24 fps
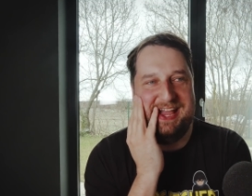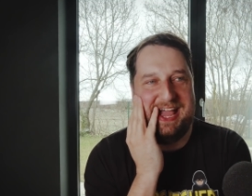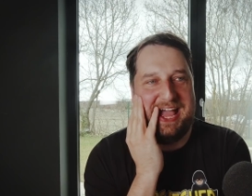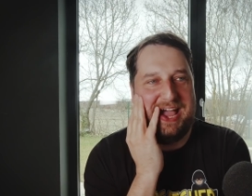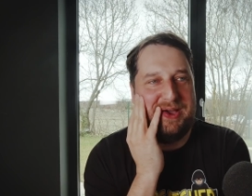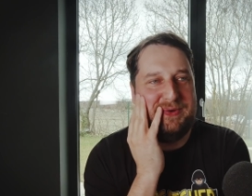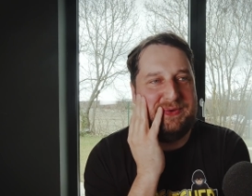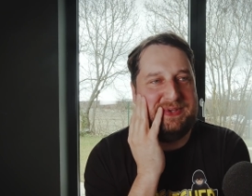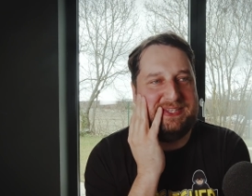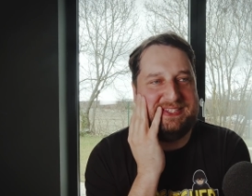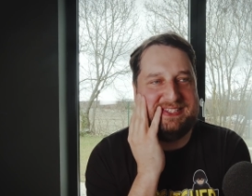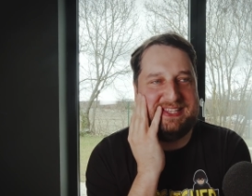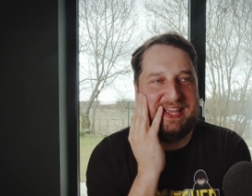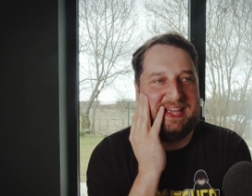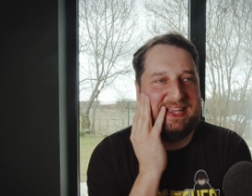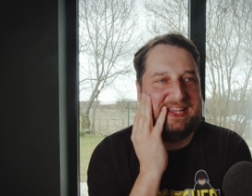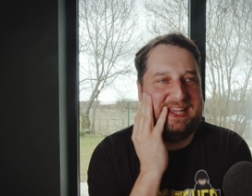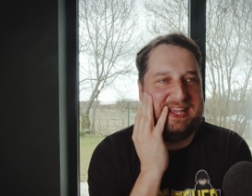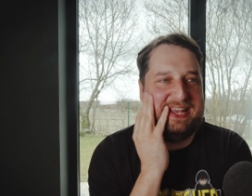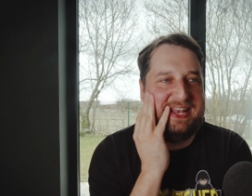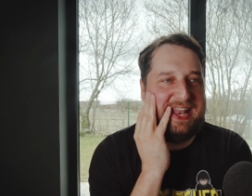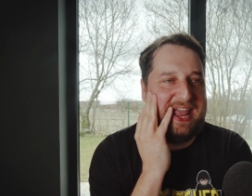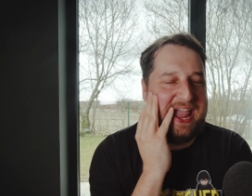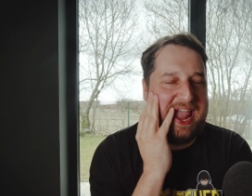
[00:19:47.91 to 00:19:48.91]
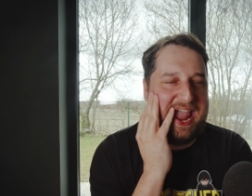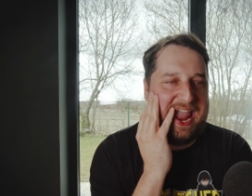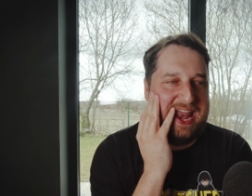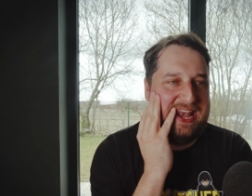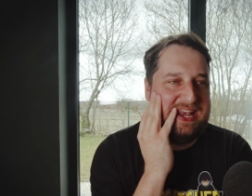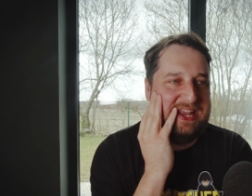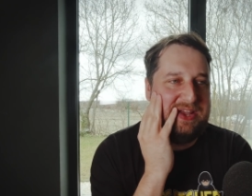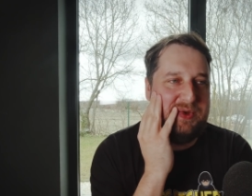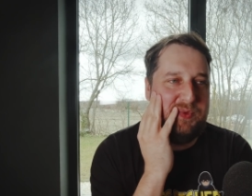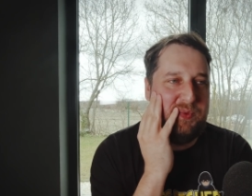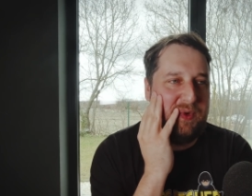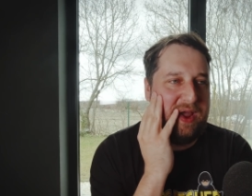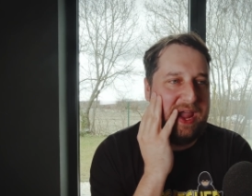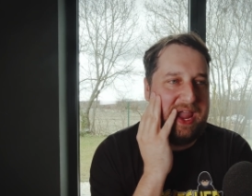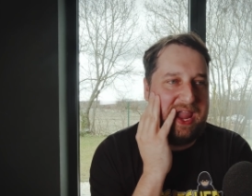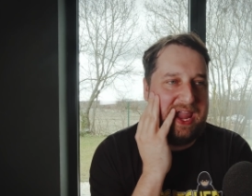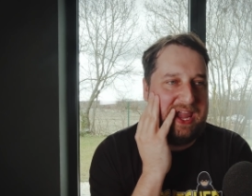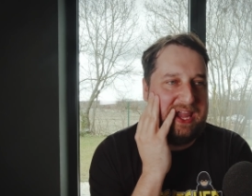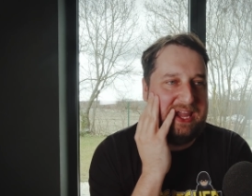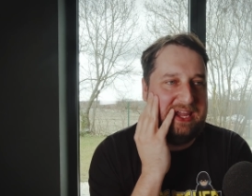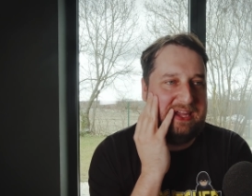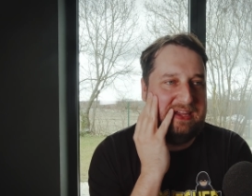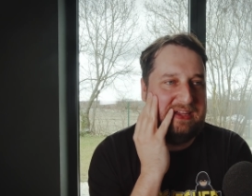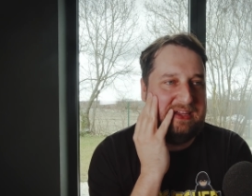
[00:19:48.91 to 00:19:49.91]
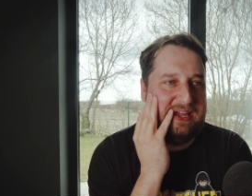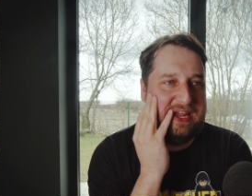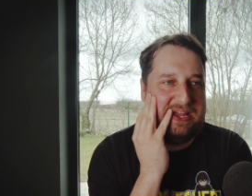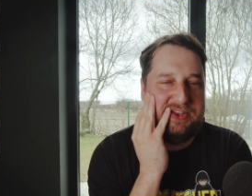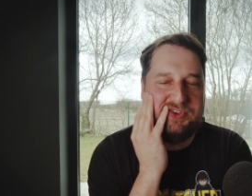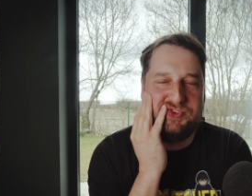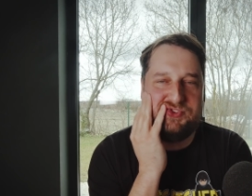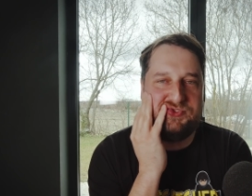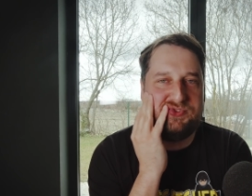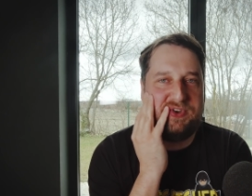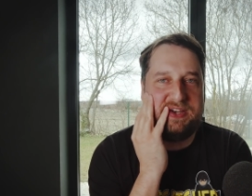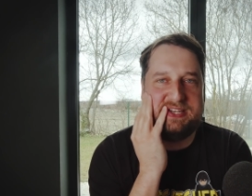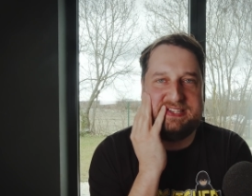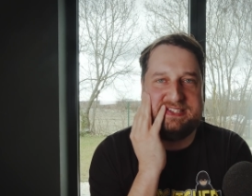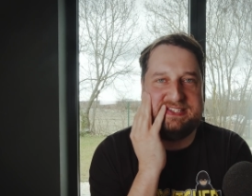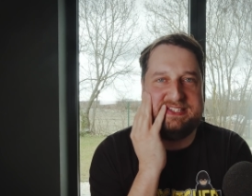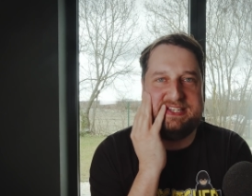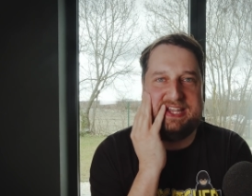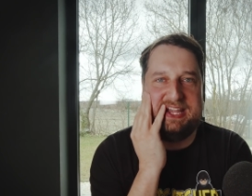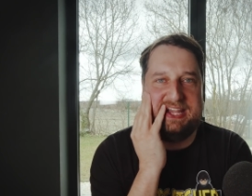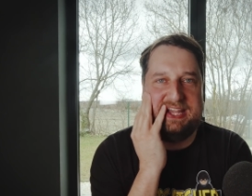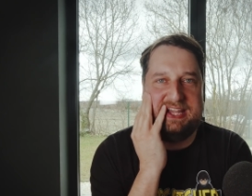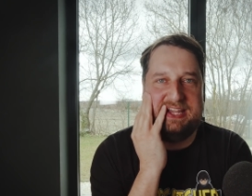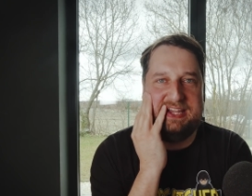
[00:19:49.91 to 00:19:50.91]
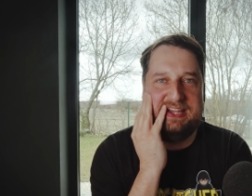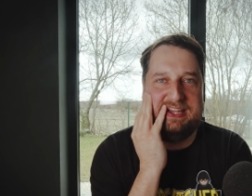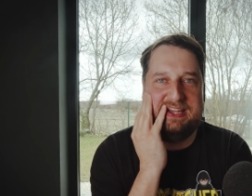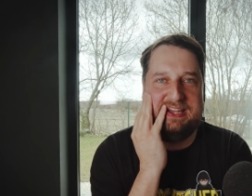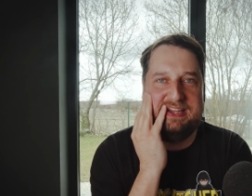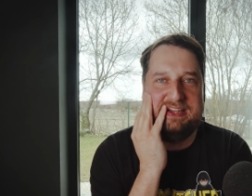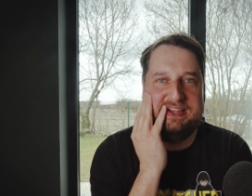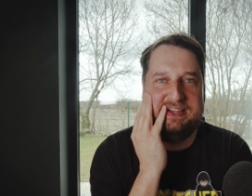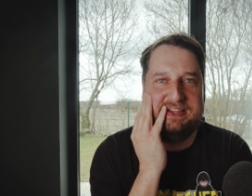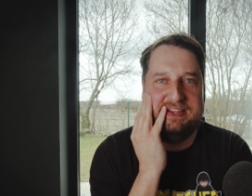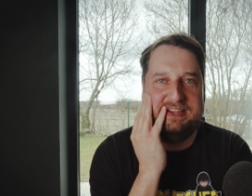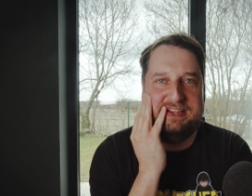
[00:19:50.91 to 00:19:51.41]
How is that in any way interesting